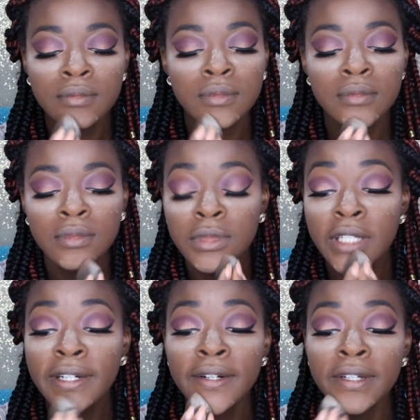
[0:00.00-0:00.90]
Let
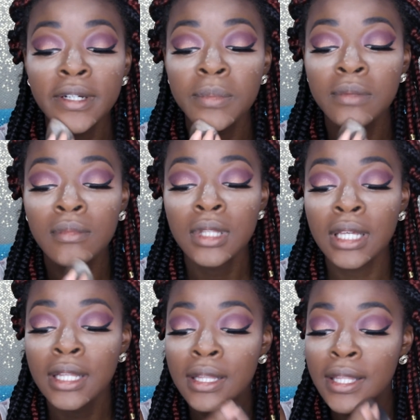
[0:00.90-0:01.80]
me hurry up and
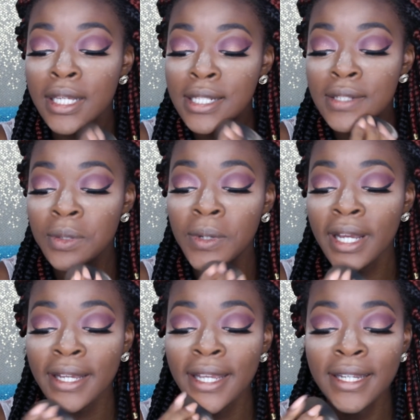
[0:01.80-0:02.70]
blend this
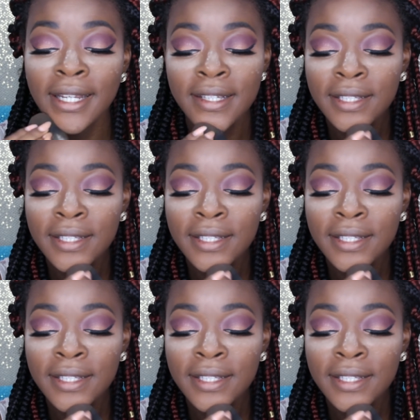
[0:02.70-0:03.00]
away.